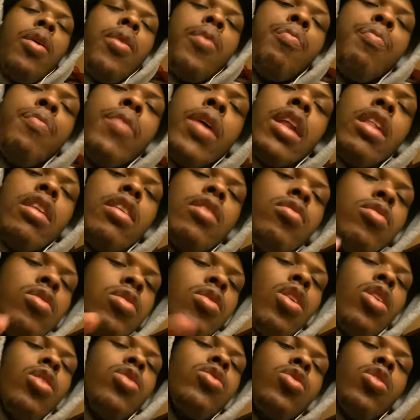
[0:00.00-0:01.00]
But it's
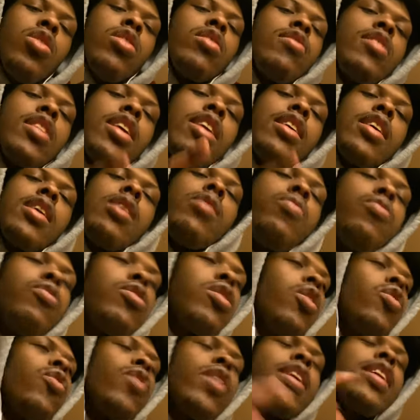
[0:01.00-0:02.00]
your choice to keep
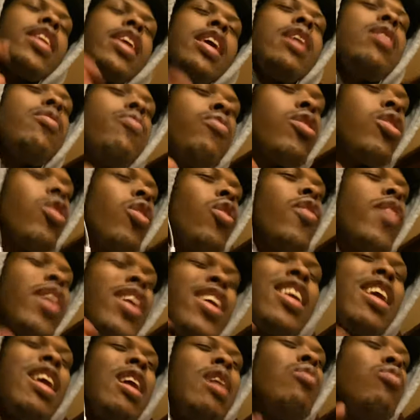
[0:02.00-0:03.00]
going, keep going,
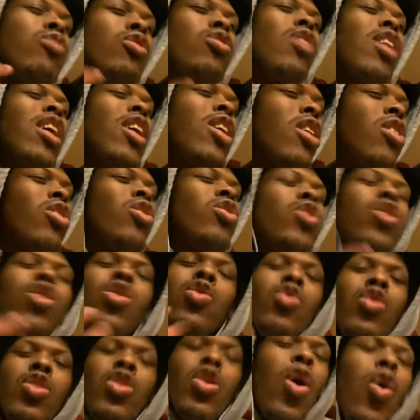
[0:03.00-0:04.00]
keep trekking
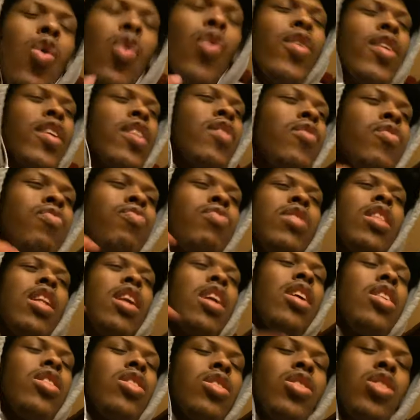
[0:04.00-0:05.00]
through. Don't
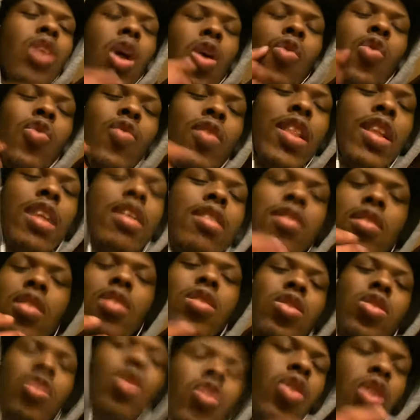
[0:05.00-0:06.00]

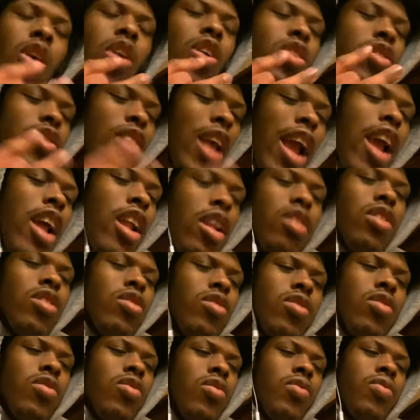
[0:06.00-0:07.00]
listen to those
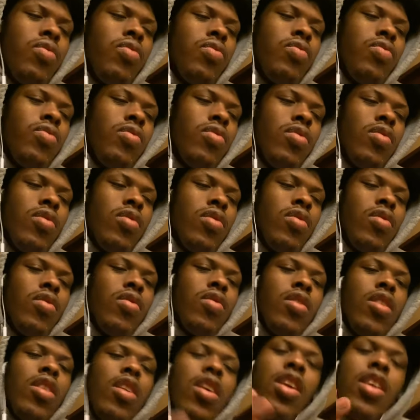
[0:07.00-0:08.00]
haters.
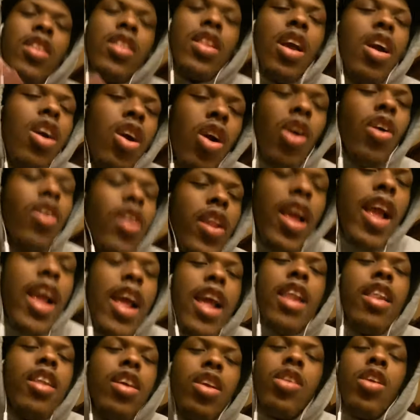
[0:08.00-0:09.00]
They're only
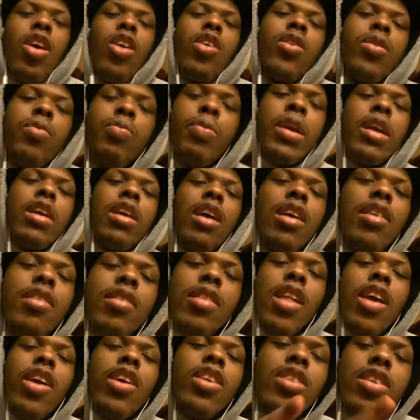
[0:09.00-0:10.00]
hating on you because
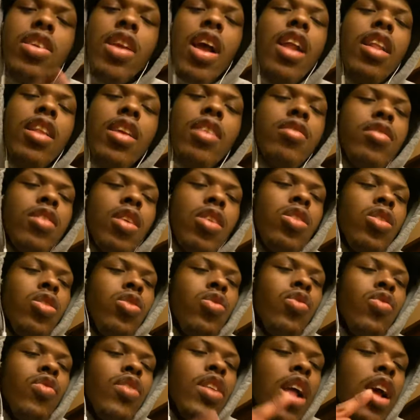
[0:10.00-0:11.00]
they're jealous of
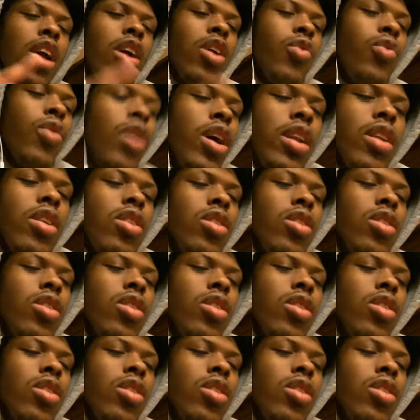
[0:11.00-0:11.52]
you. They want to